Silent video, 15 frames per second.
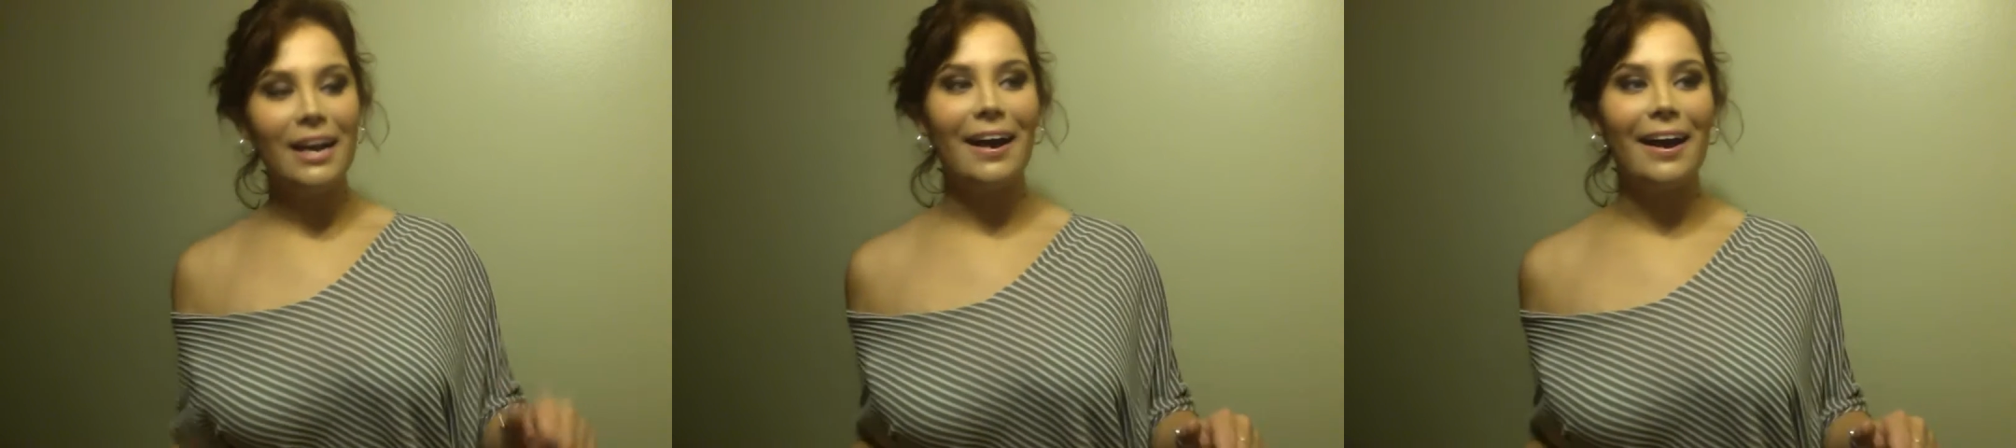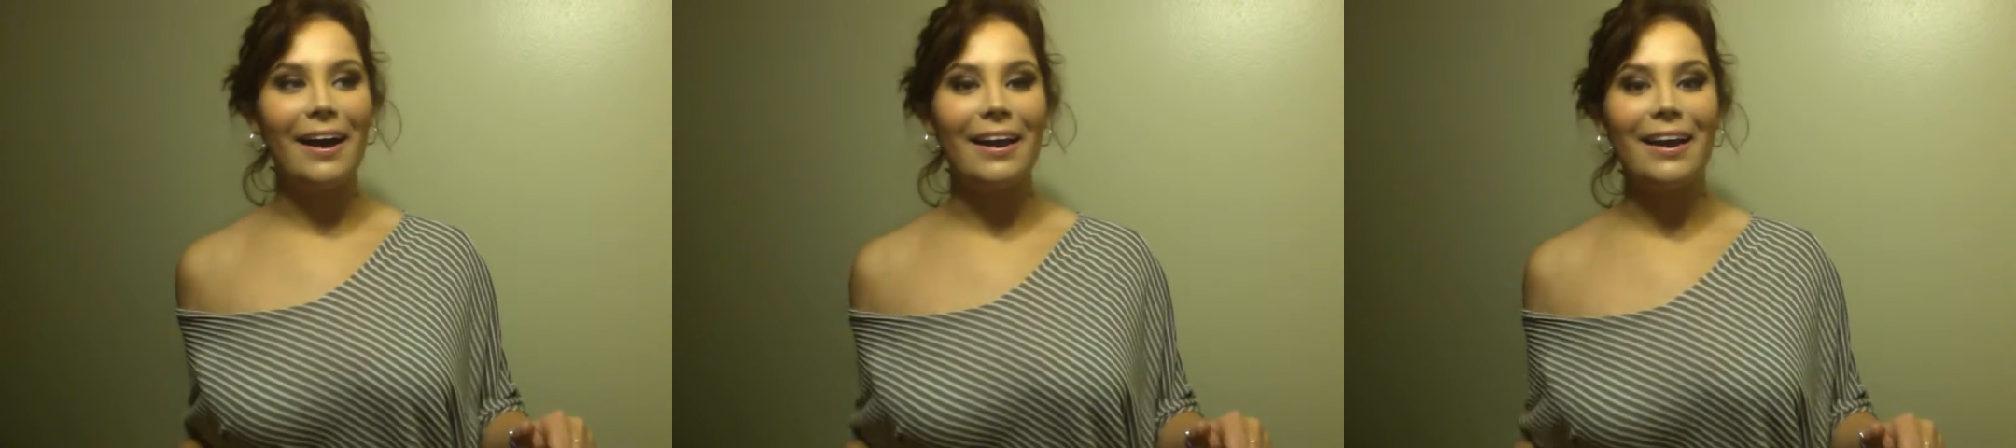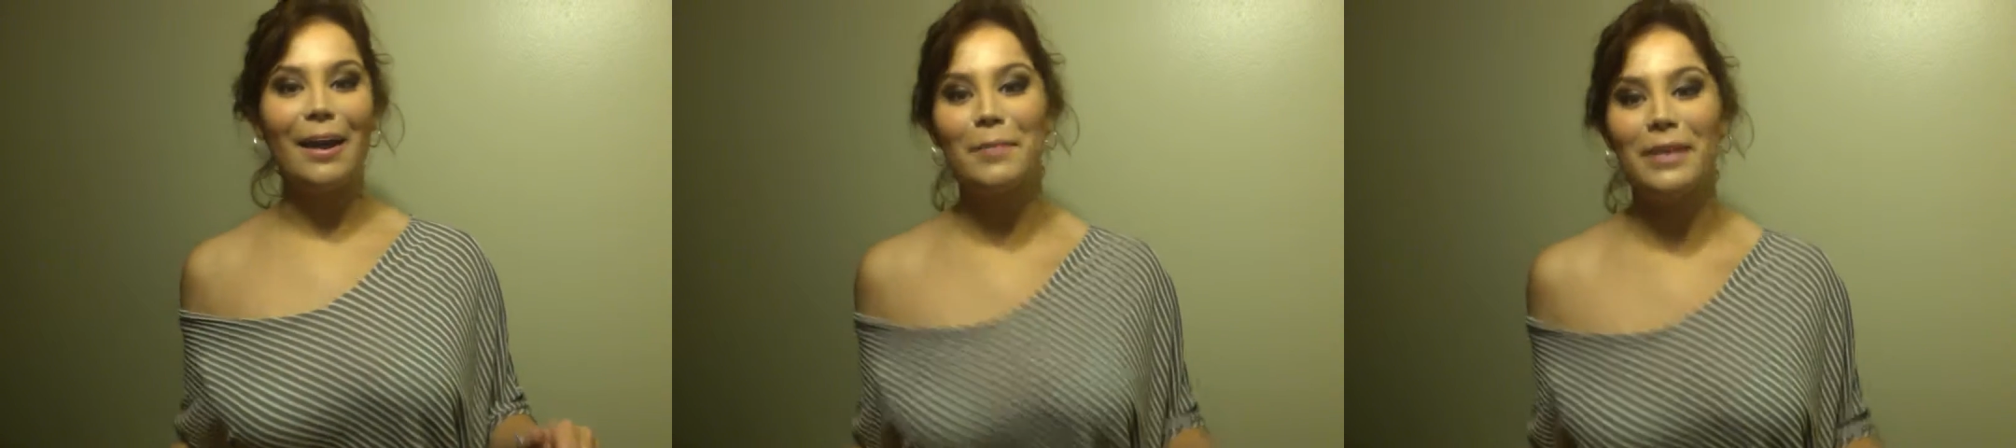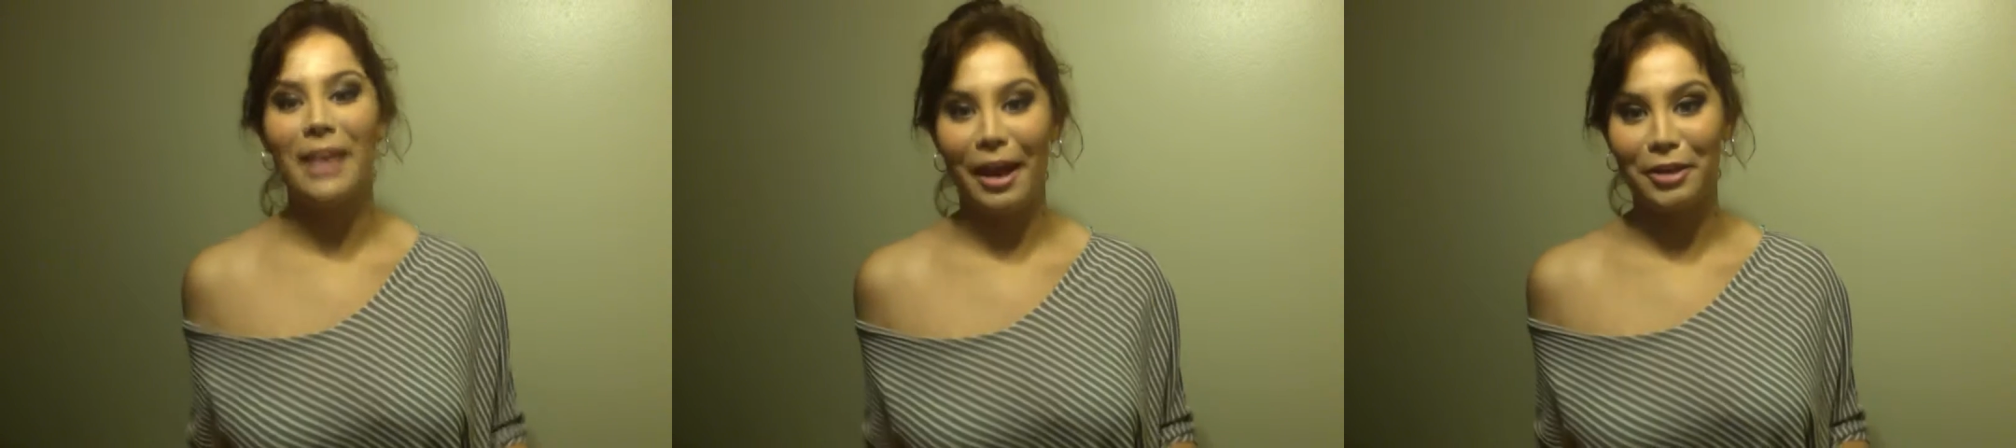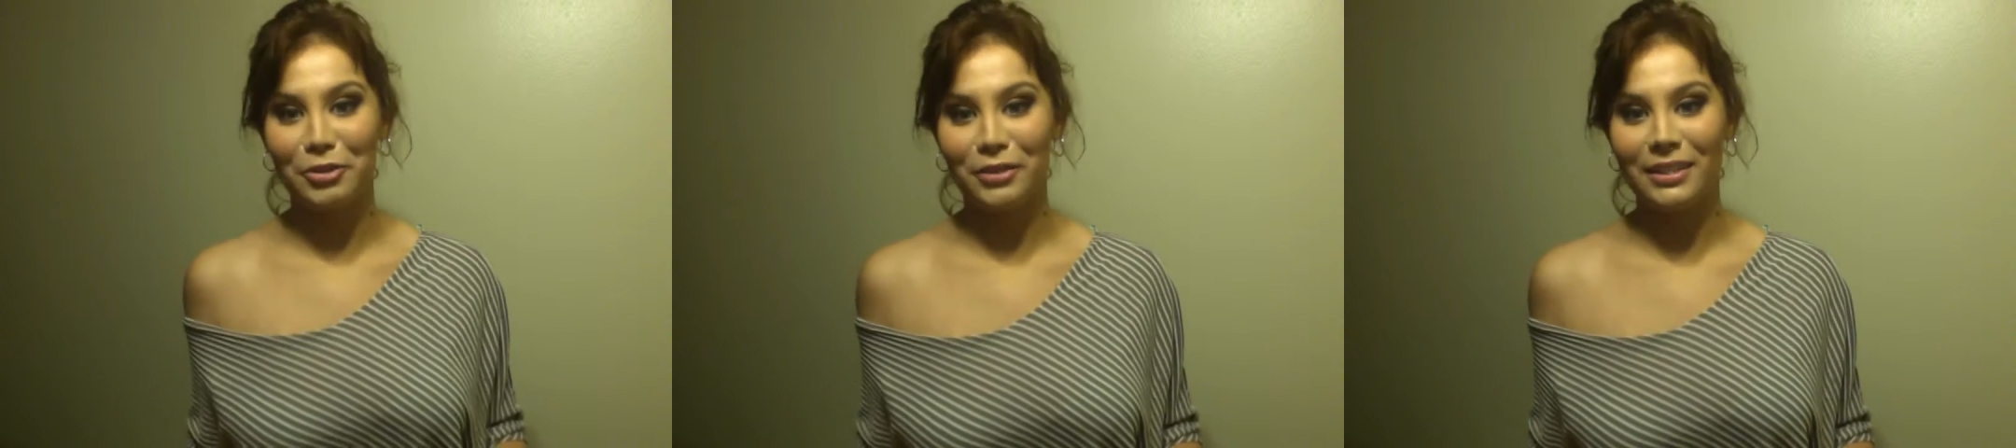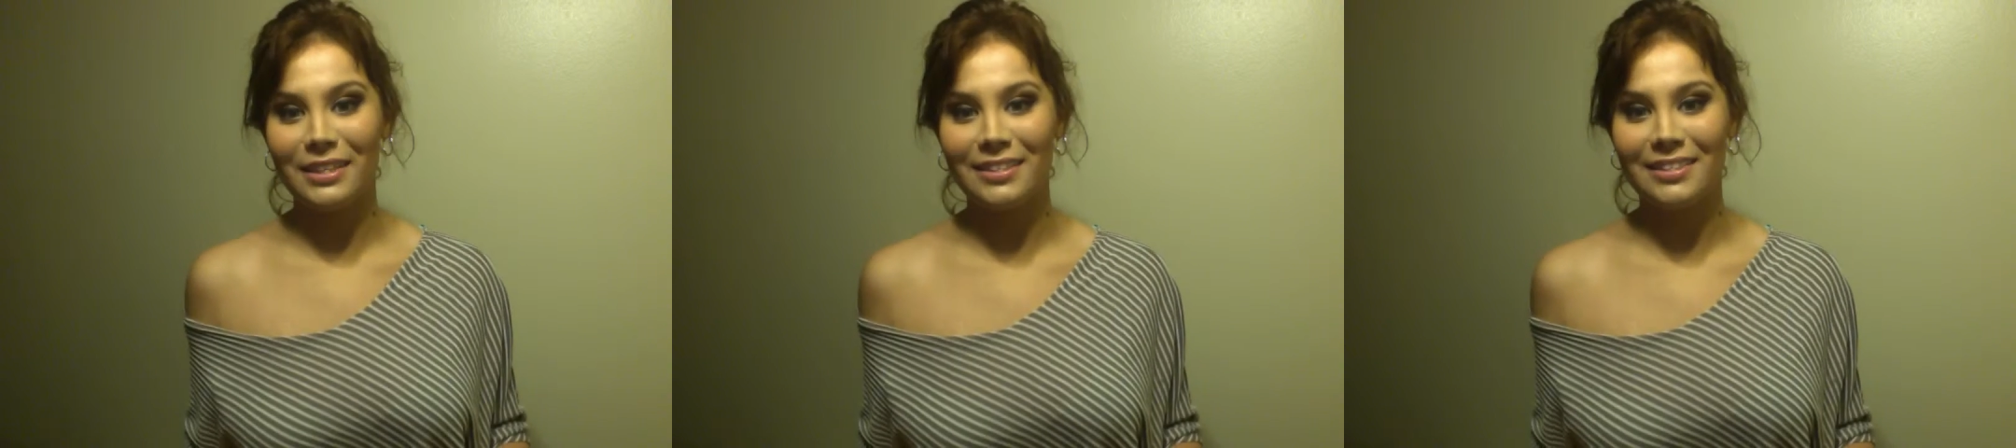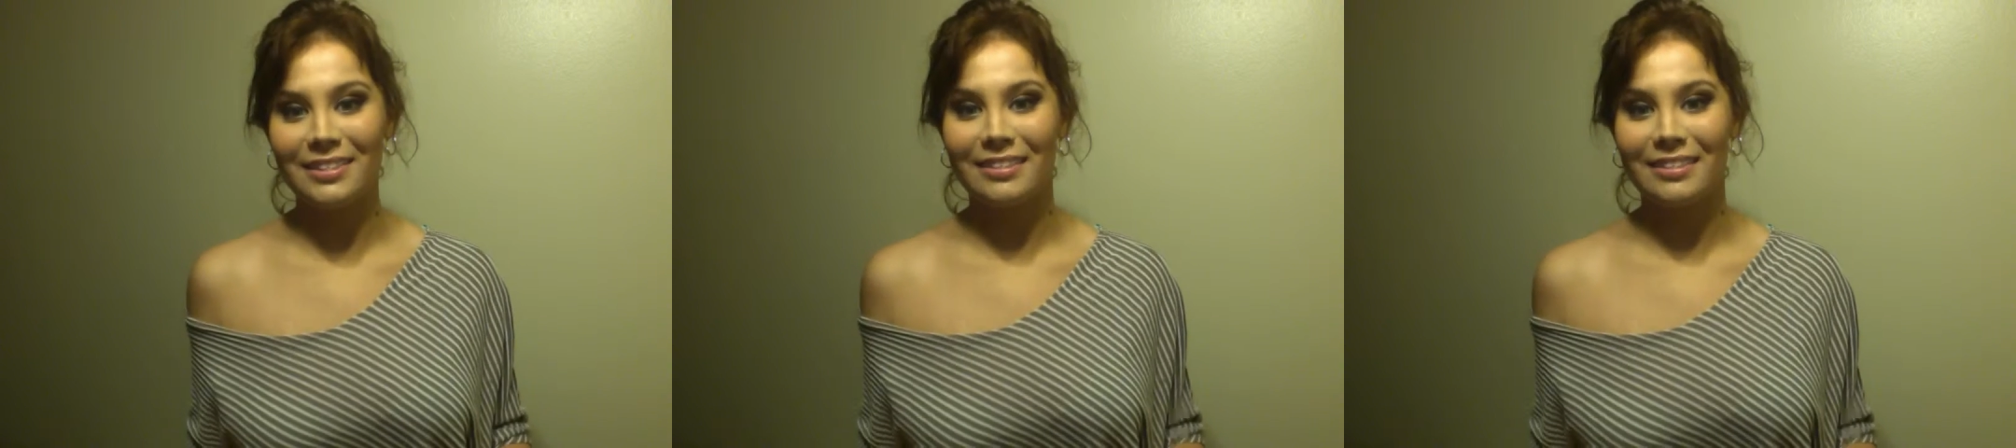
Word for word: I am an actress